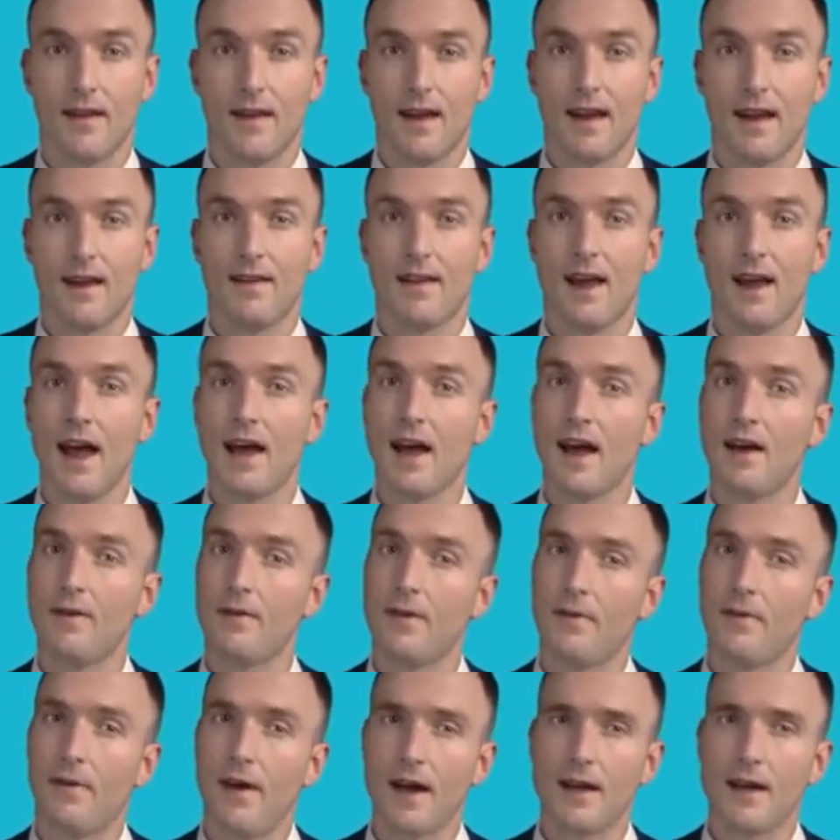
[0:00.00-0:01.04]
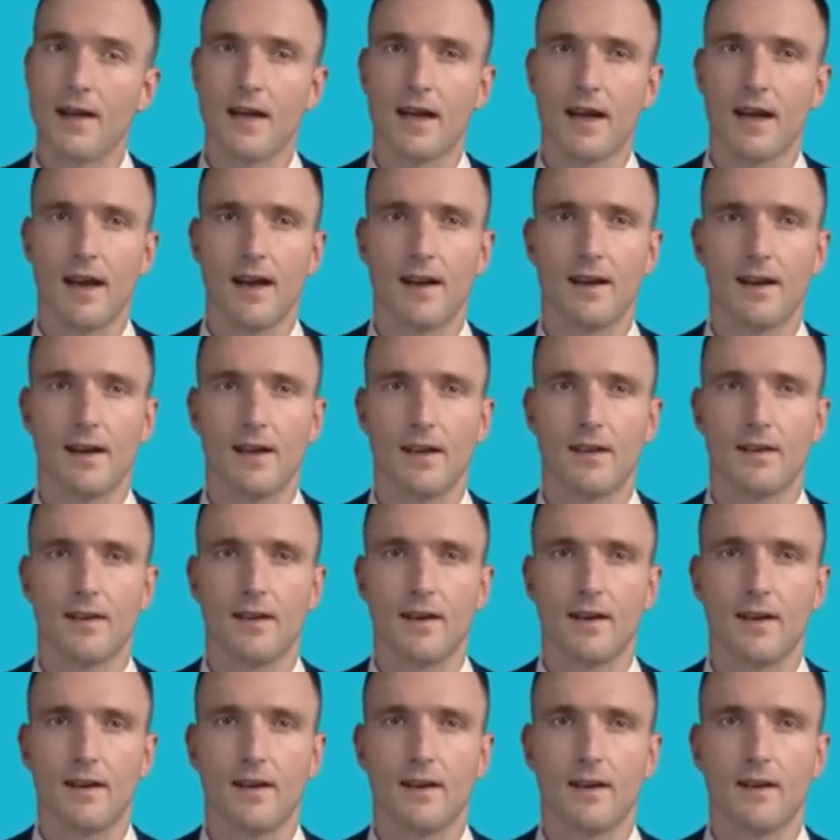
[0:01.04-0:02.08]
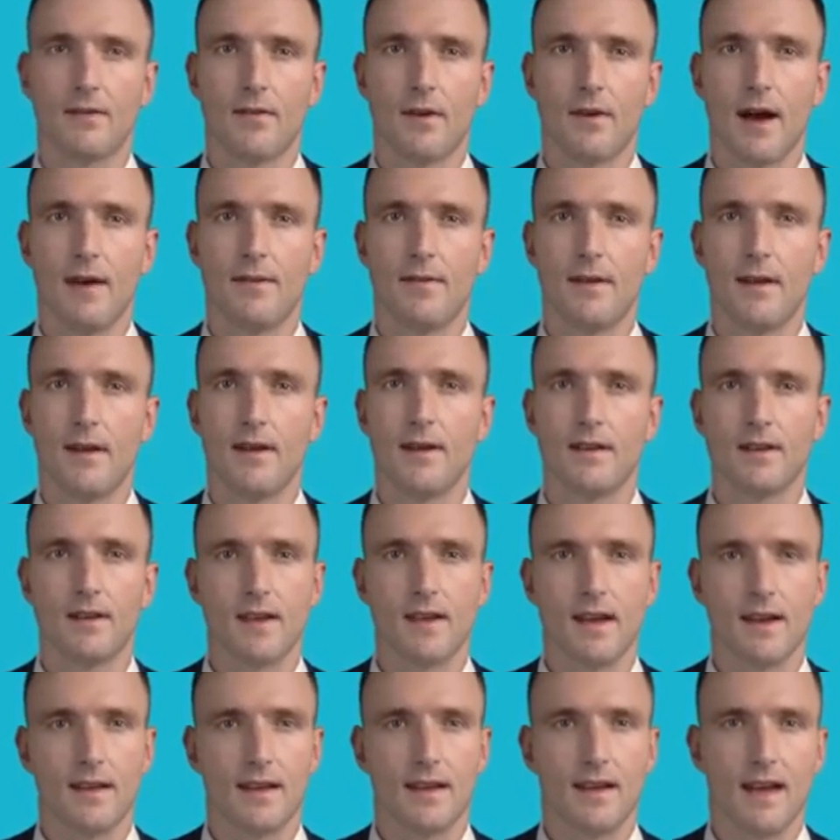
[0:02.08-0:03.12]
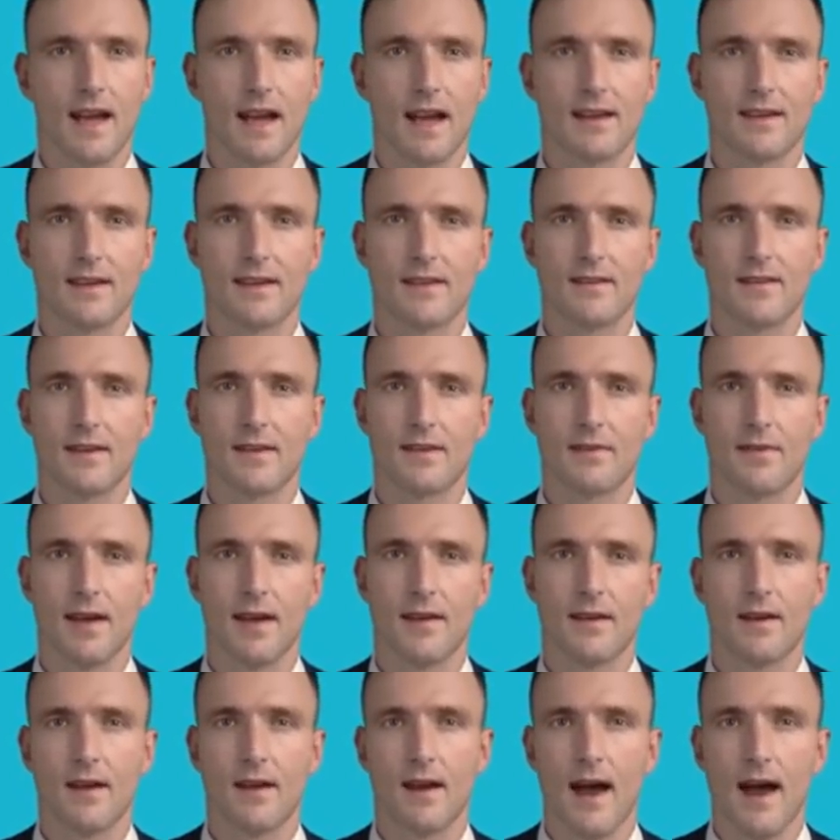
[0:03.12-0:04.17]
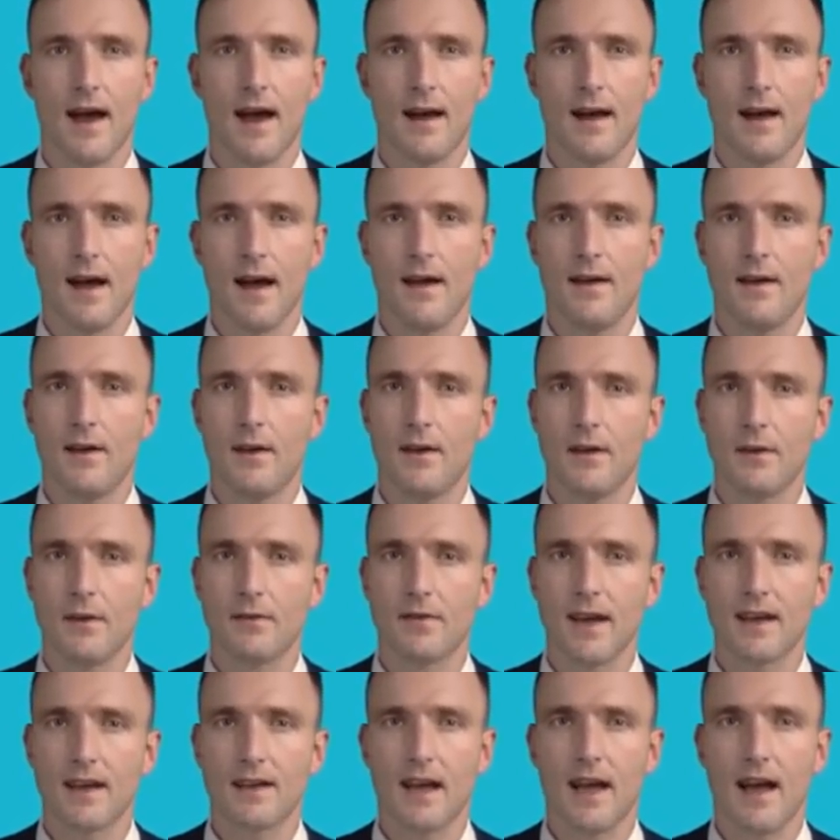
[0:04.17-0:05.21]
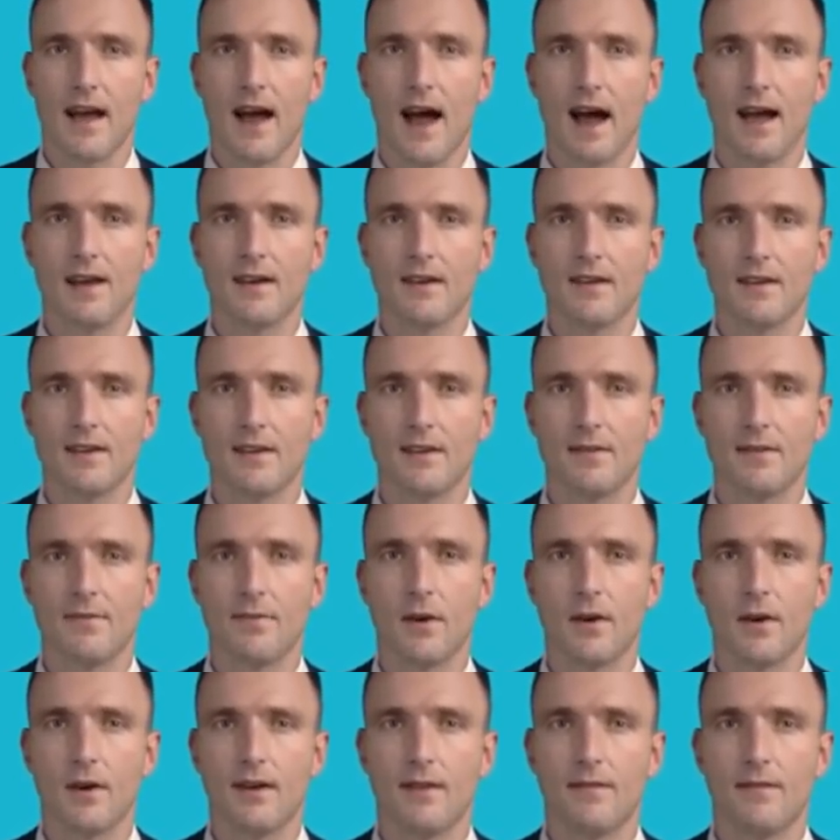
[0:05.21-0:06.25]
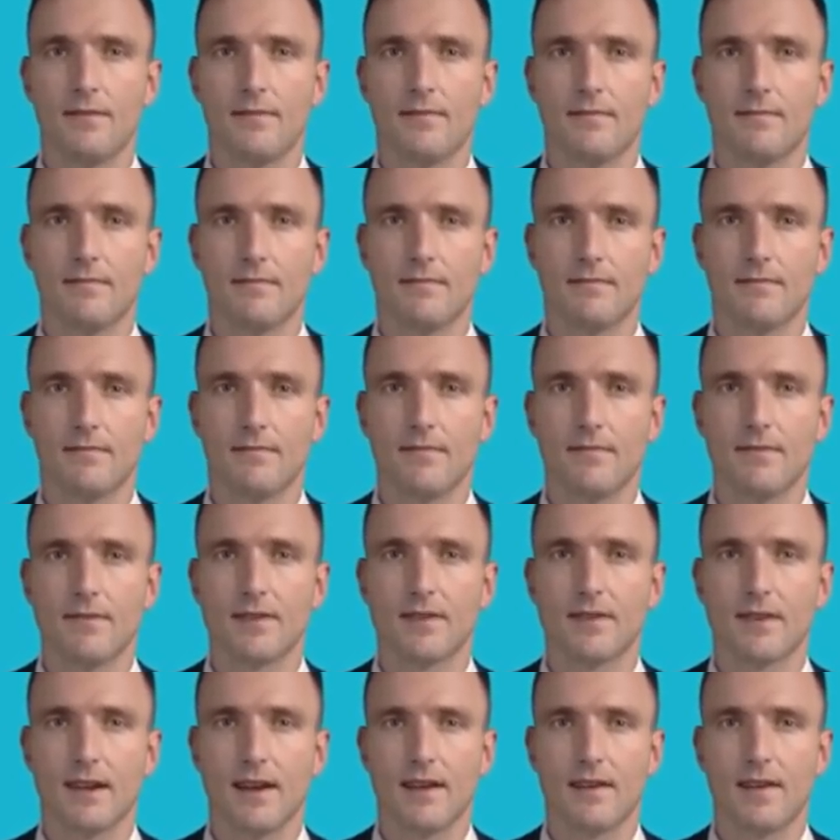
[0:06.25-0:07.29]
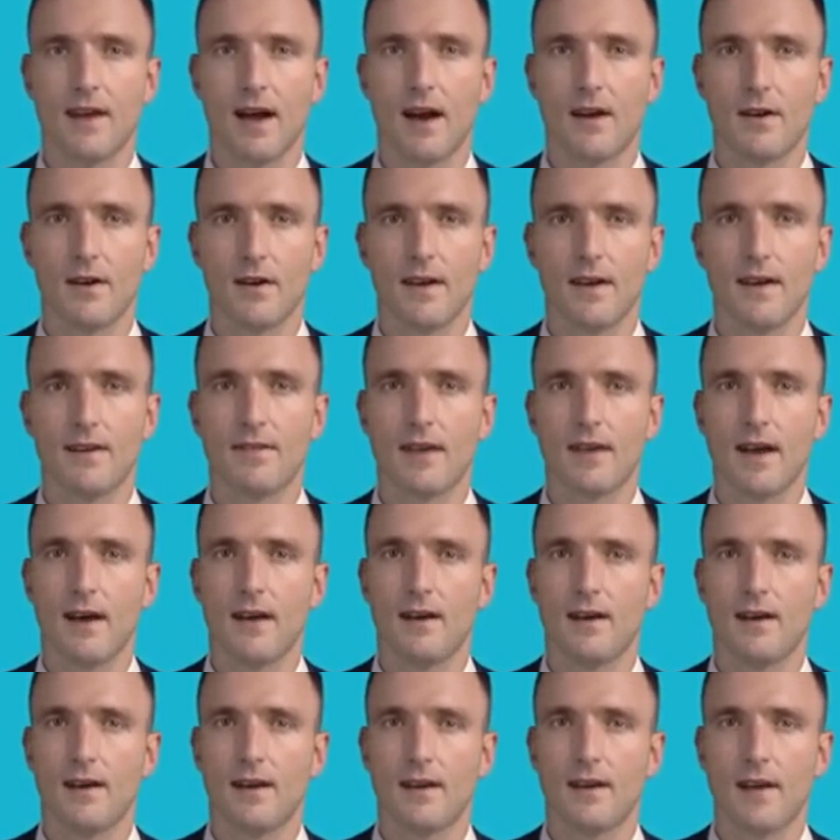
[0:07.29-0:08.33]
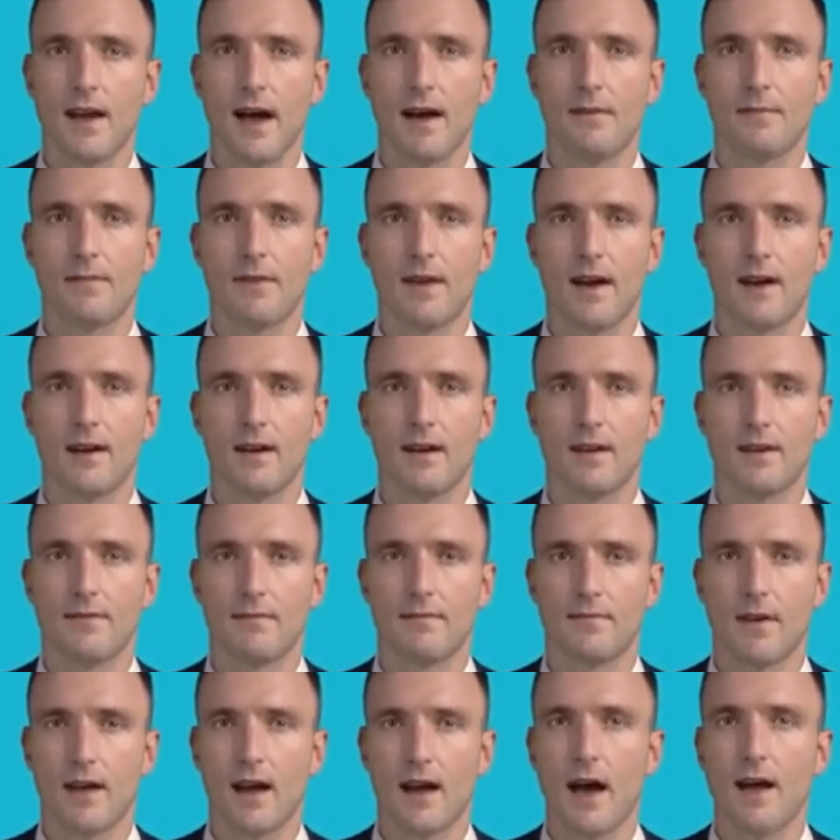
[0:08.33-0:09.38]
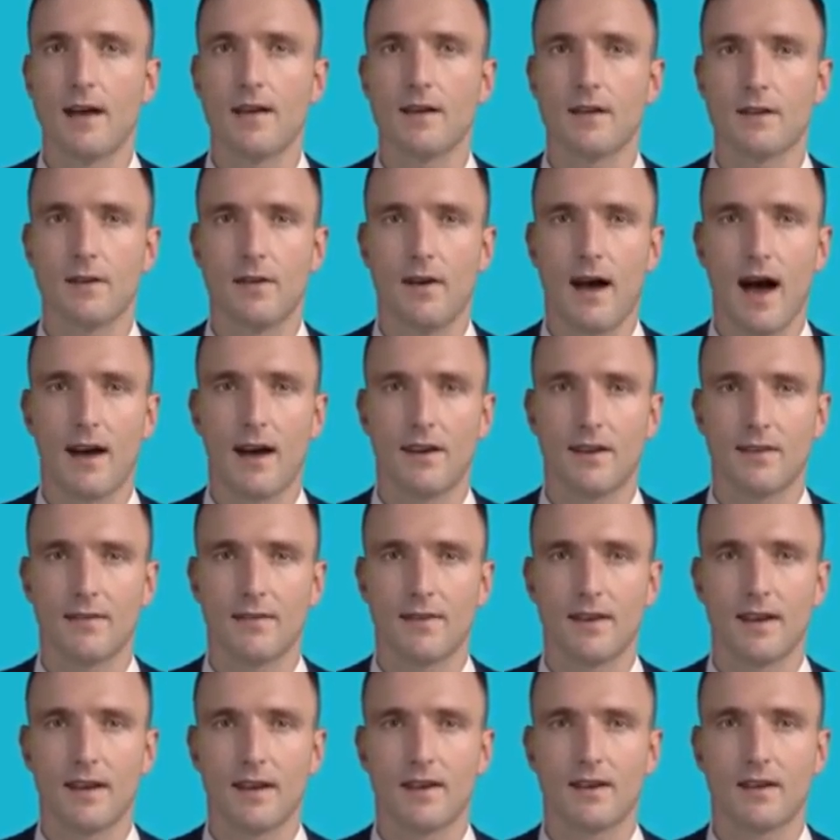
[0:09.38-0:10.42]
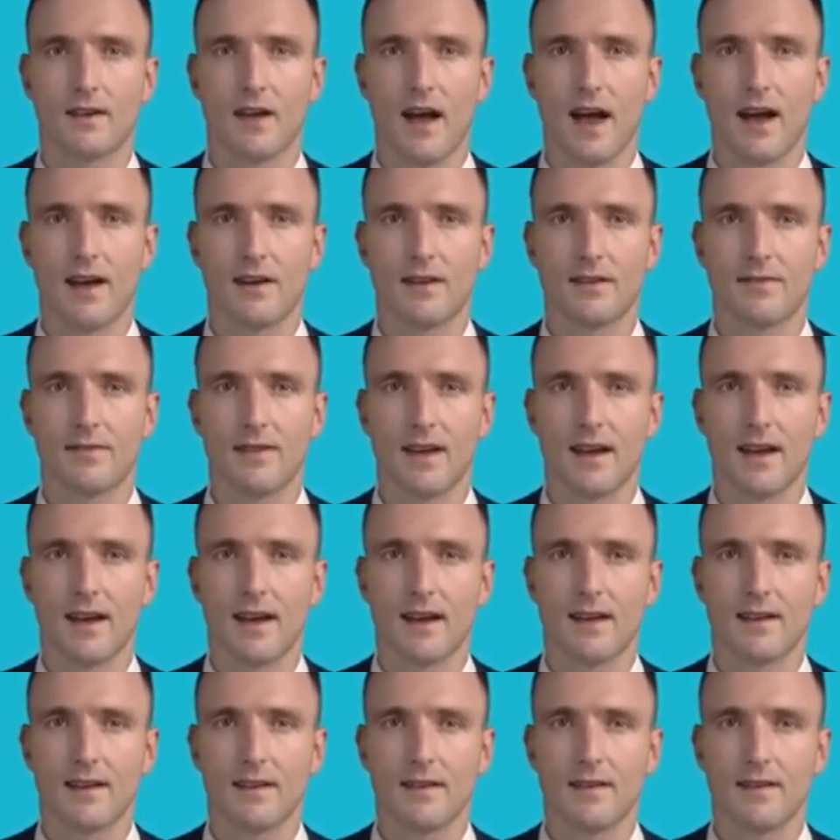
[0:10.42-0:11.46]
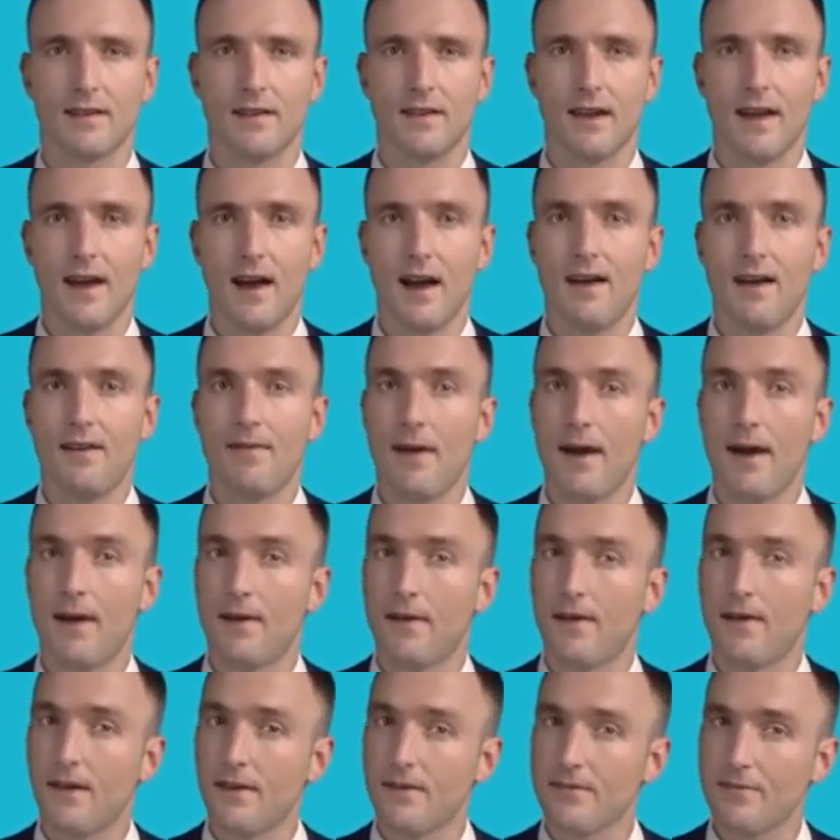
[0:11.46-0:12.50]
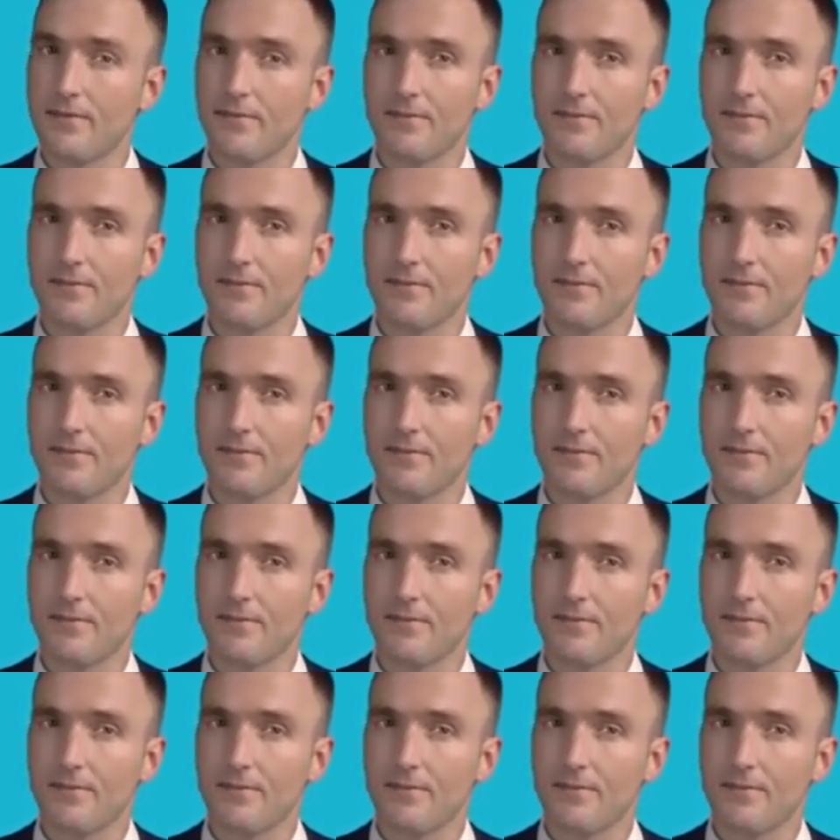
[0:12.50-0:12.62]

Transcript: This dynamic pairing includes a student well-versed in the scientific method and another who may need extra support. This not only fosters collaboration but also allows for the exchange of ideas during the experiment.